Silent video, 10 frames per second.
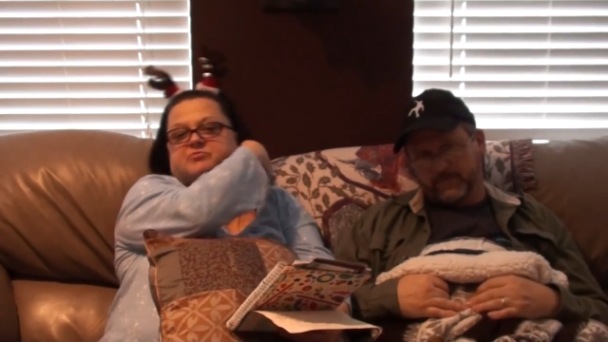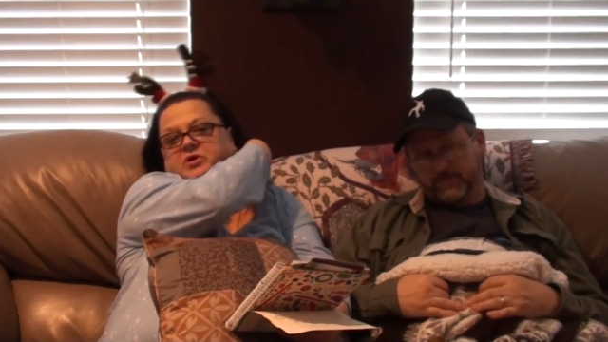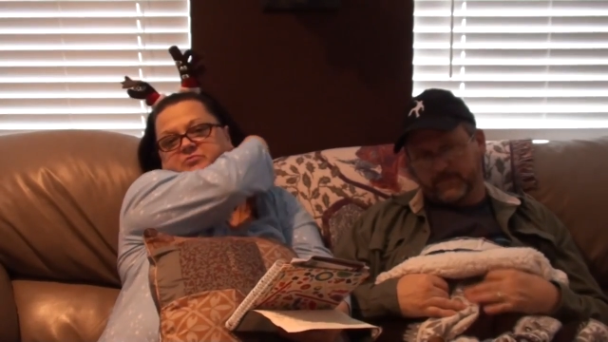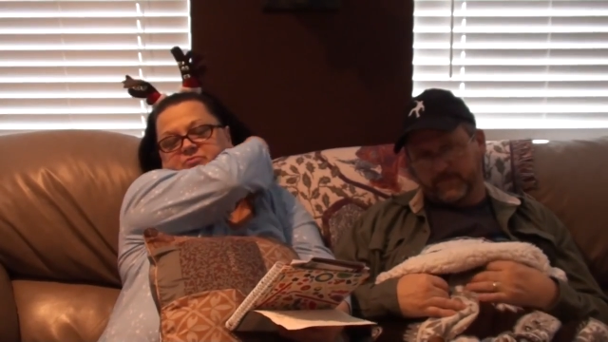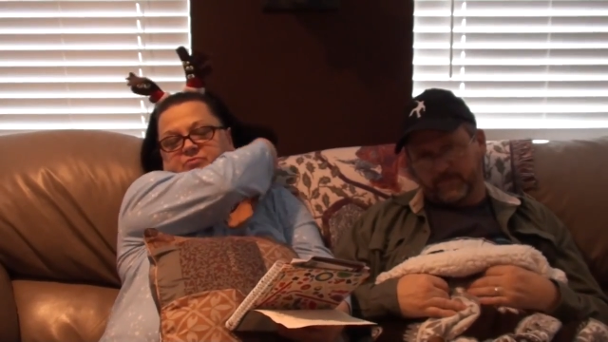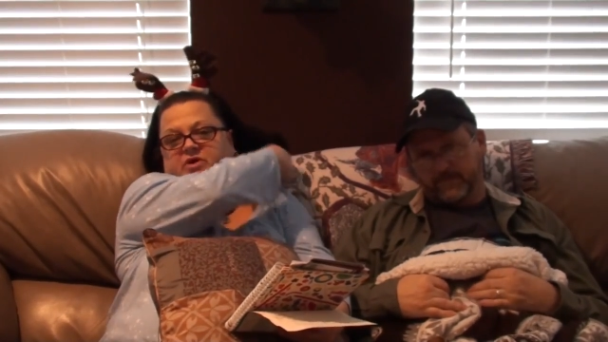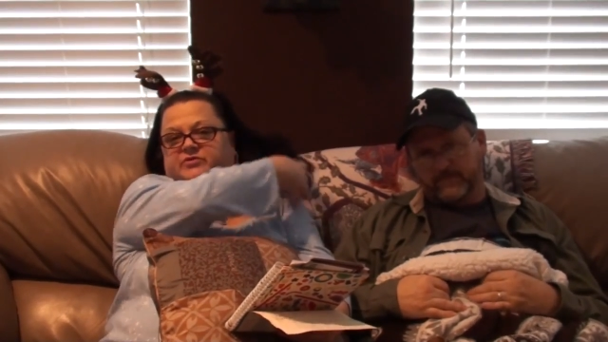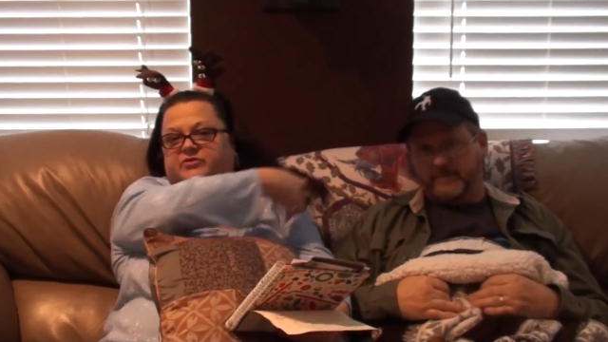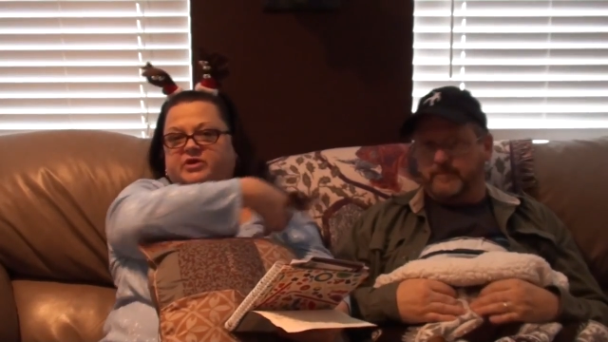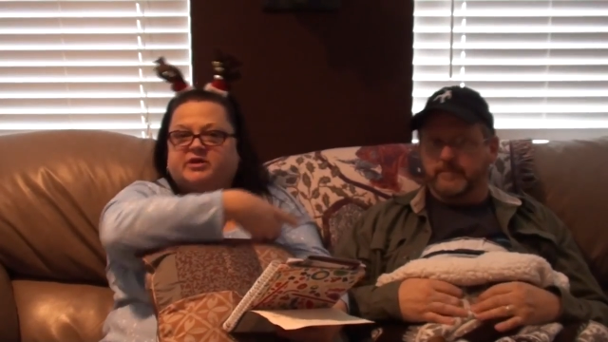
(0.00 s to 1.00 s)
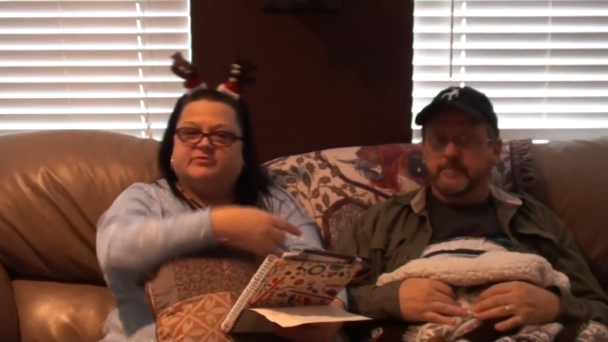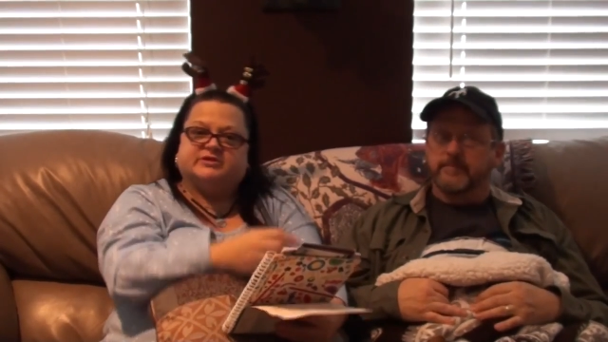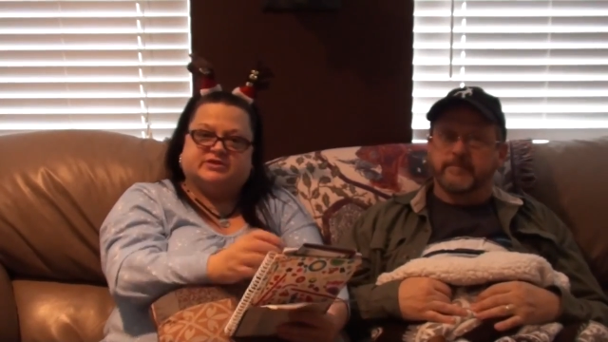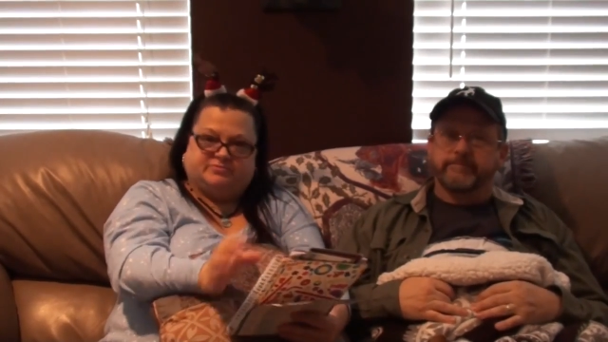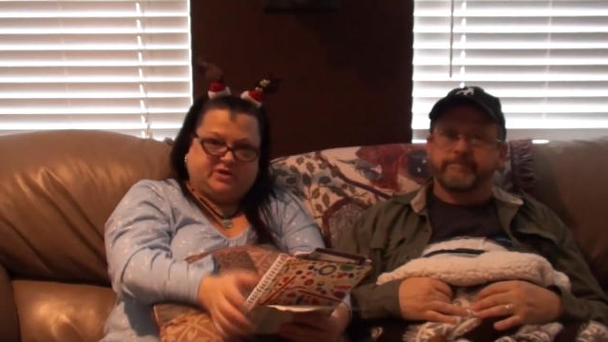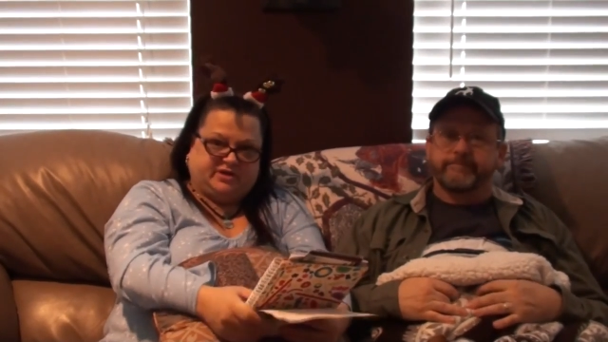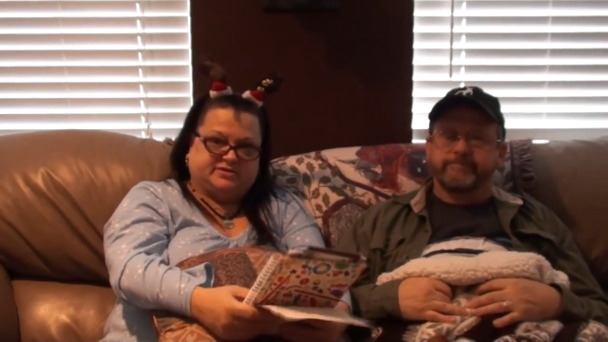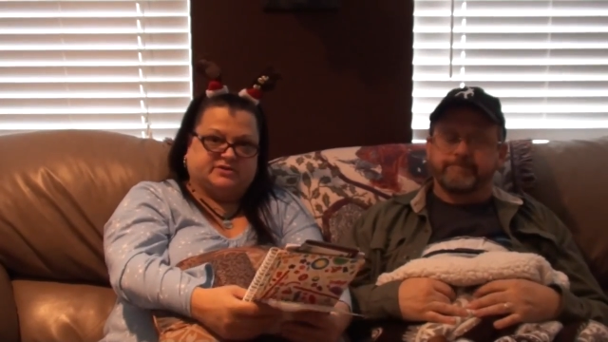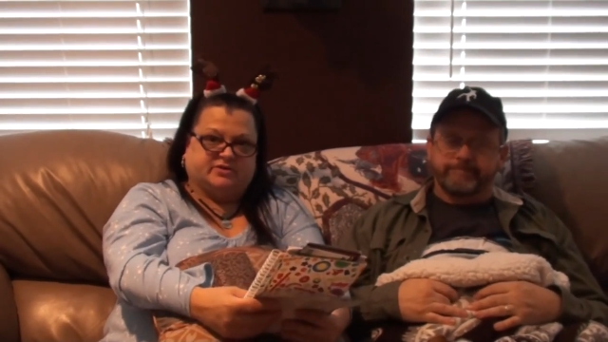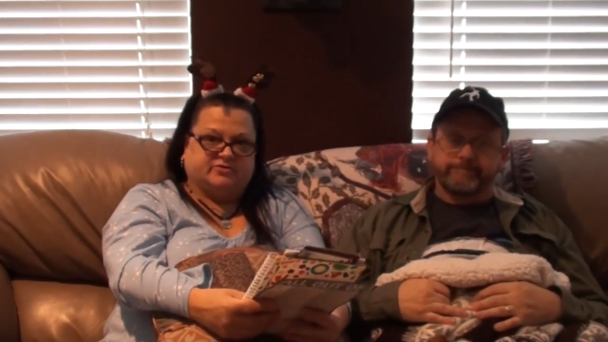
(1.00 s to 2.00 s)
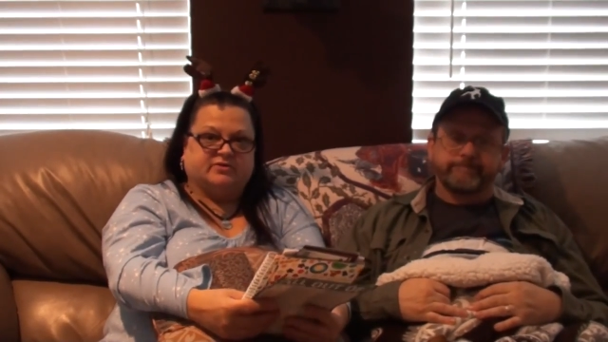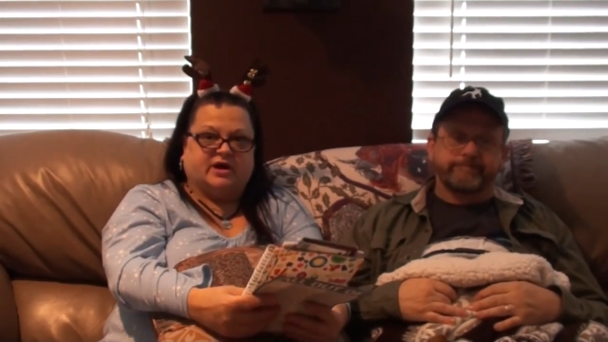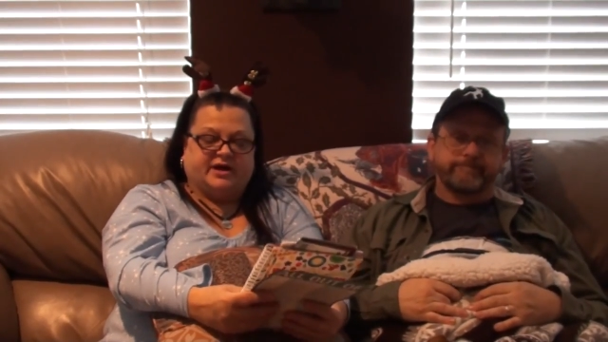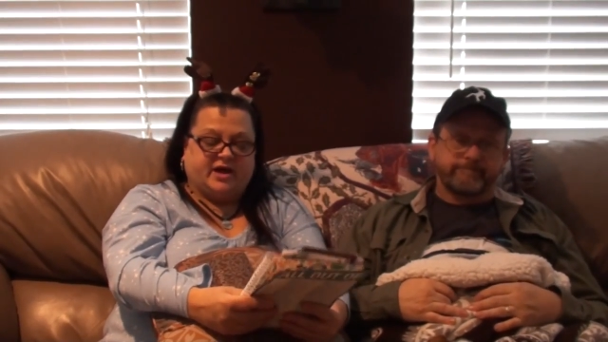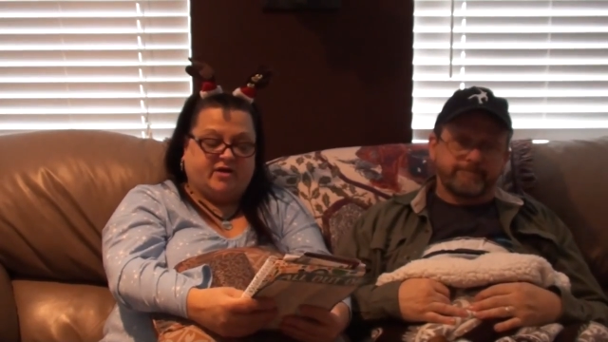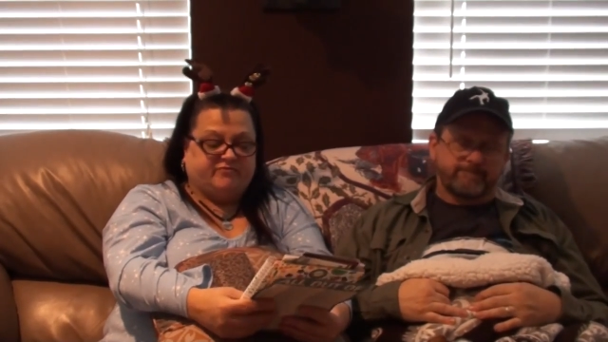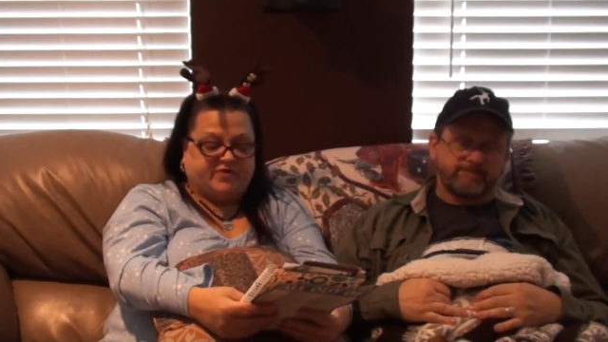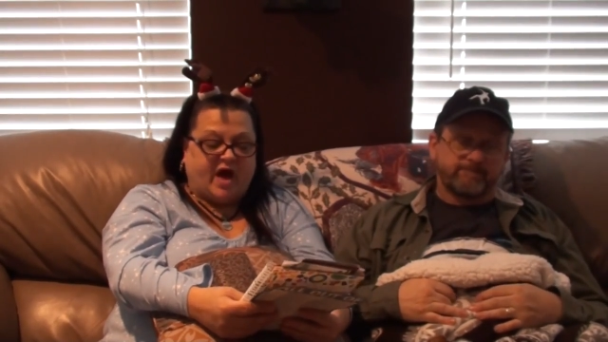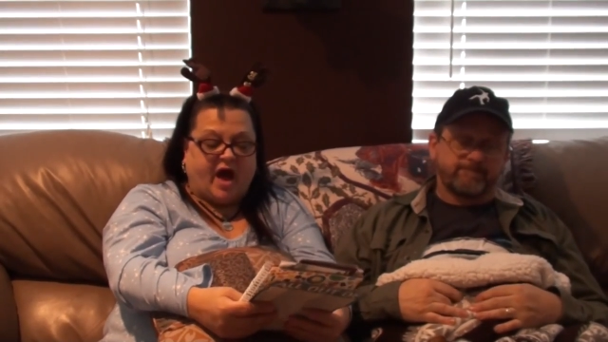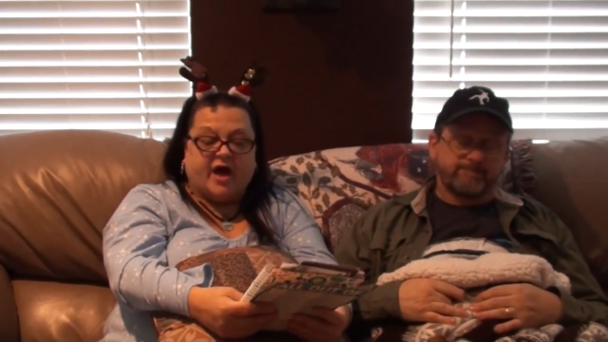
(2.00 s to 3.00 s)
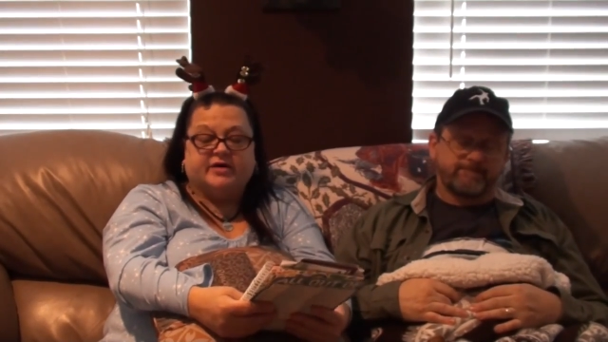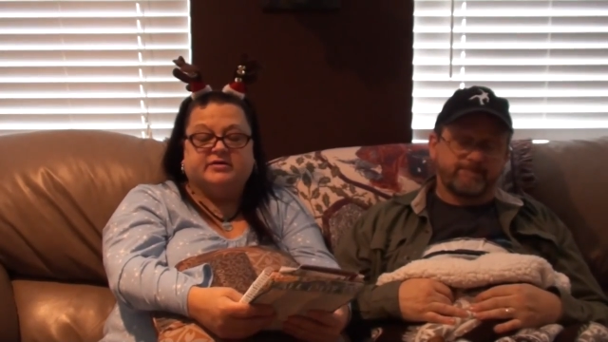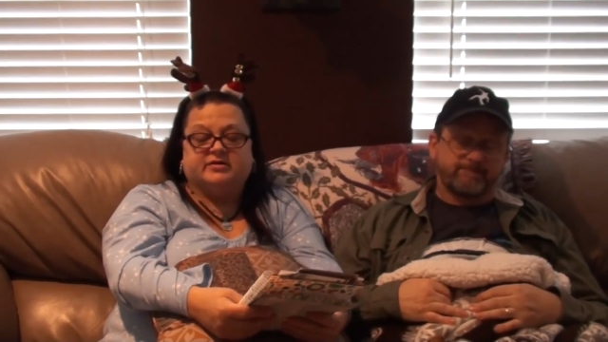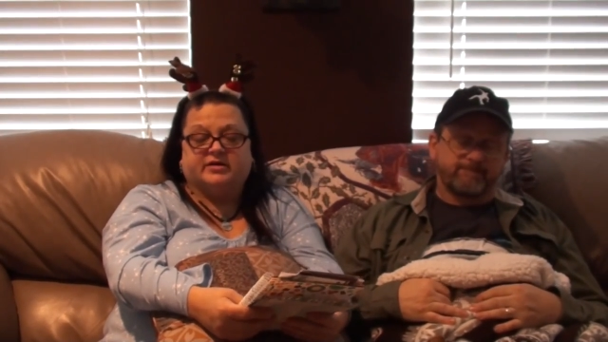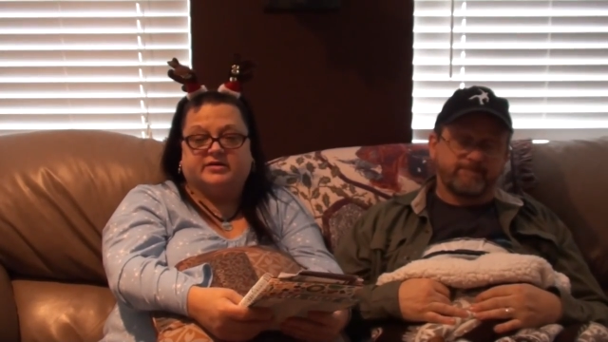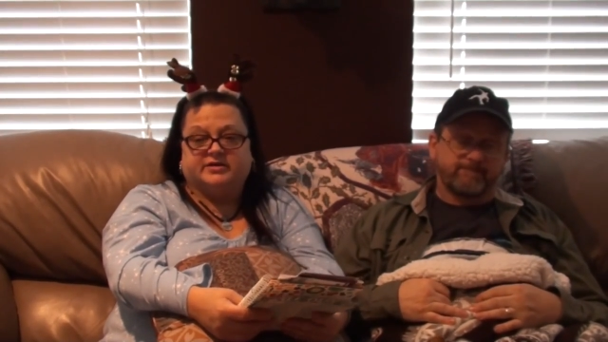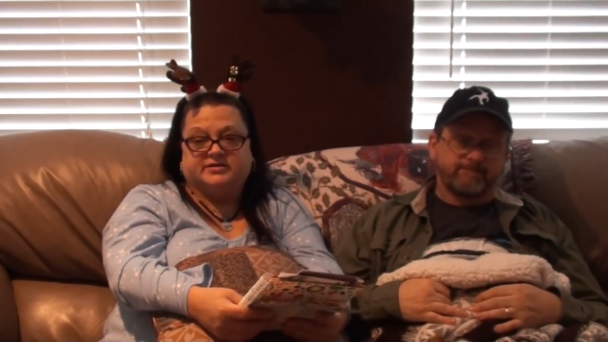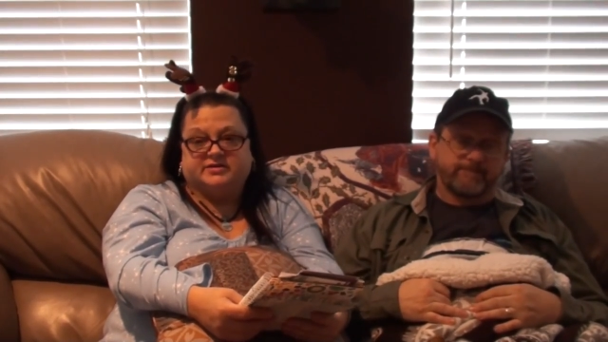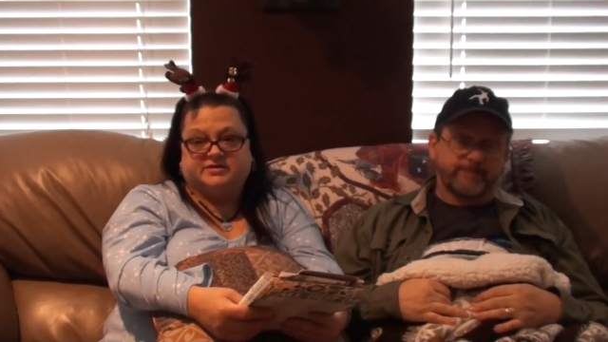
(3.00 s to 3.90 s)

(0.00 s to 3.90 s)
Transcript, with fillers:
Speaker 1: my mother gave it to me. So I have that, and it